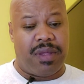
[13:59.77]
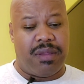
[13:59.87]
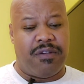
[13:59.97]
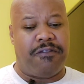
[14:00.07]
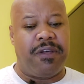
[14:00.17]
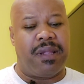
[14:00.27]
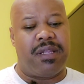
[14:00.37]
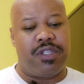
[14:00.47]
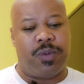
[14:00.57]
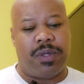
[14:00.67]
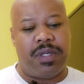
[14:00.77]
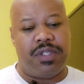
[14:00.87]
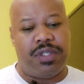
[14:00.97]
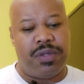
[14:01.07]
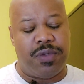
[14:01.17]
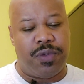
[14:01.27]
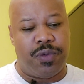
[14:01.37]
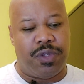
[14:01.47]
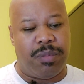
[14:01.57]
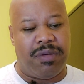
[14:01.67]
the faithless will continue
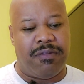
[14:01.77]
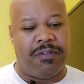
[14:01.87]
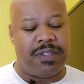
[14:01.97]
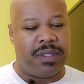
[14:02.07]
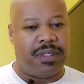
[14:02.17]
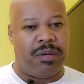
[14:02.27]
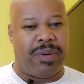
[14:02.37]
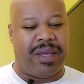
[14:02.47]
to be visited by